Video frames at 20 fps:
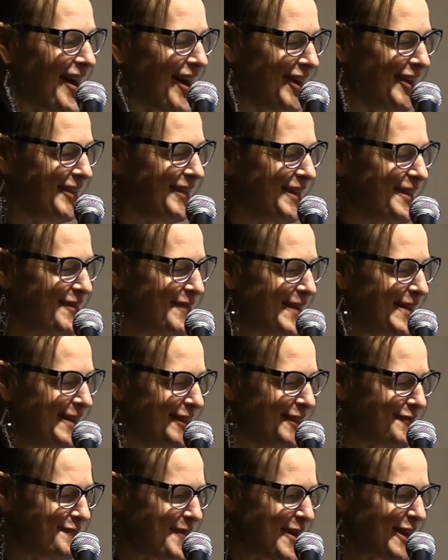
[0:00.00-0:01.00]
On the event
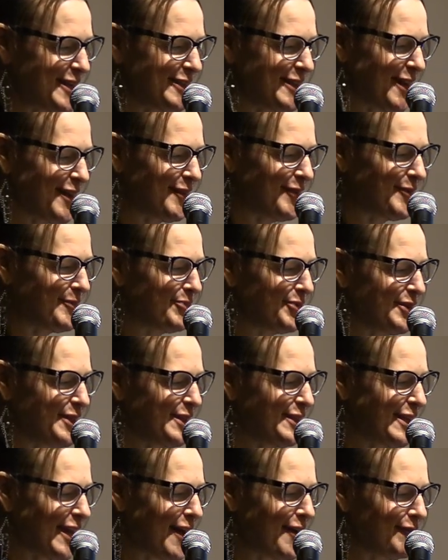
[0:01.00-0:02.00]
of my death,
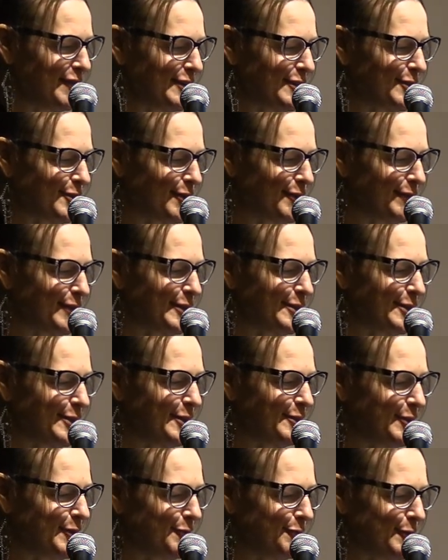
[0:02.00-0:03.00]
please have a service
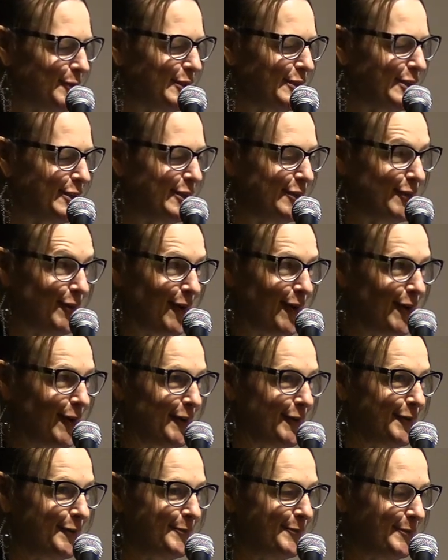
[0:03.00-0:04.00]
in the woods in
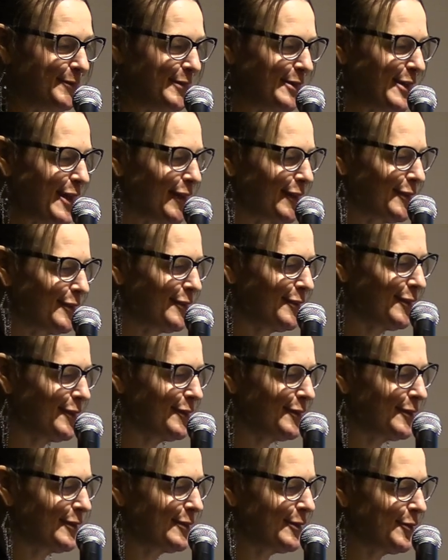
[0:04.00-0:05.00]
autumn, next to
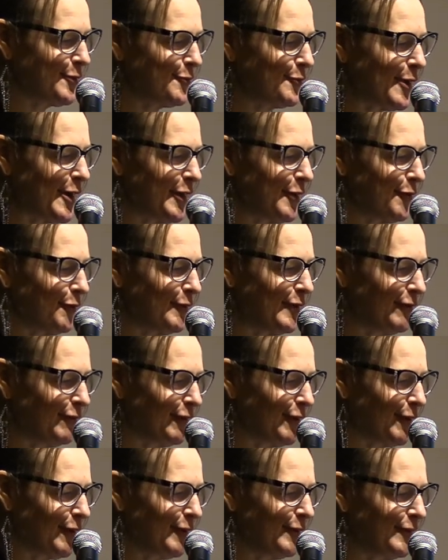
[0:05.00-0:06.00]
the Stillwater
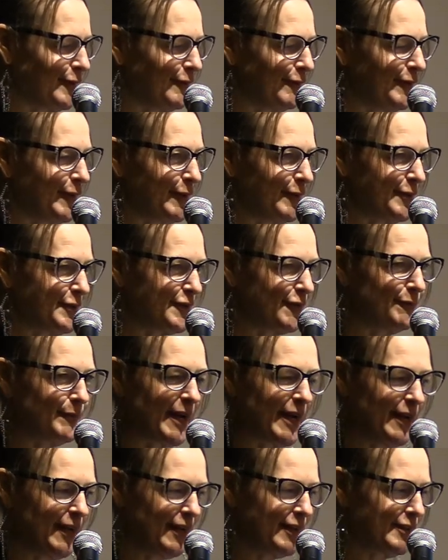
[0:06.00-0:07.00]
River, the village of
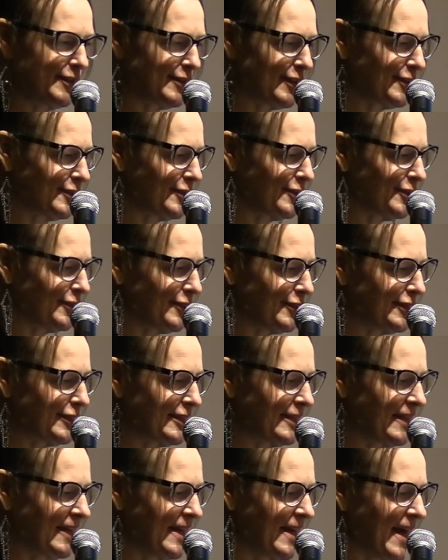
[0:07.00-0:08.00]
my
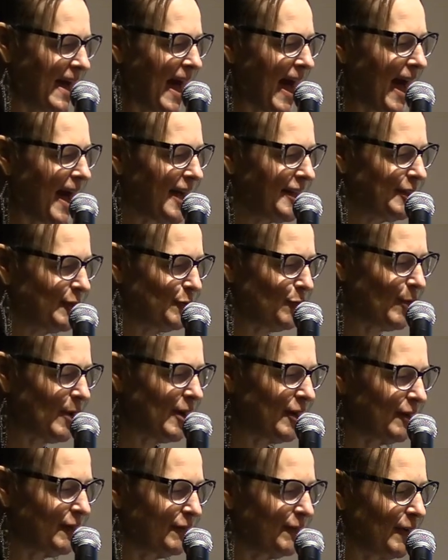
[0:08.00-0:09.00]
ancestors, at the
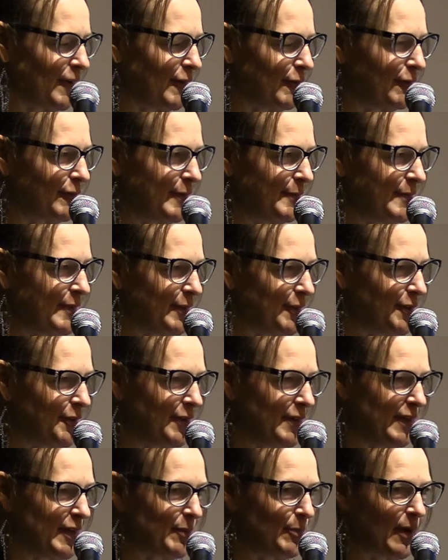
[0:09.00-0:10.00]
waterfall from the
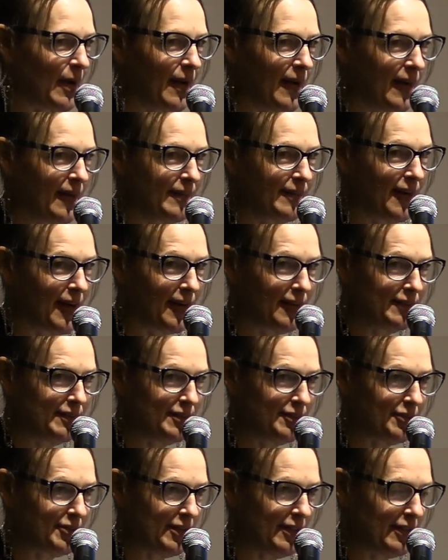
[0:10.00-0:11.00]
creek behind High
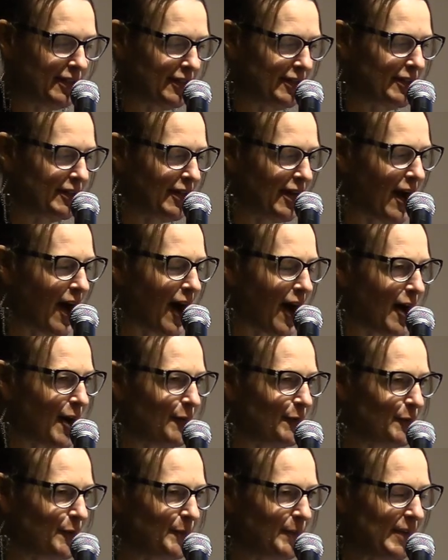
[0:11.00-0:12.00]
Street. I
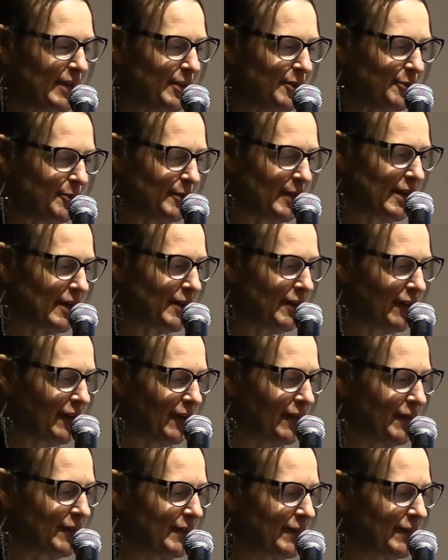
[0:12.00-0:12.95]
will meet you there.